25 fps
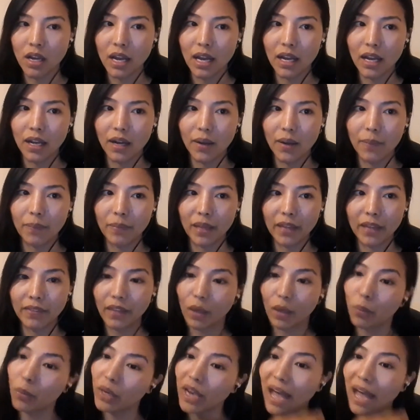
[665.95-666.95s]
and
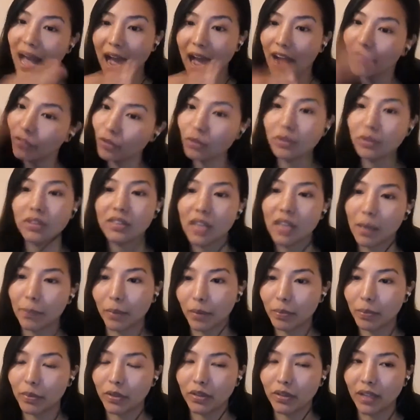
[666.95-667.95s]
they will have to step
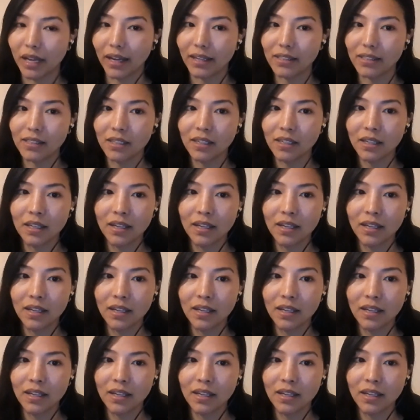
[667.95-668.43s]
up to that.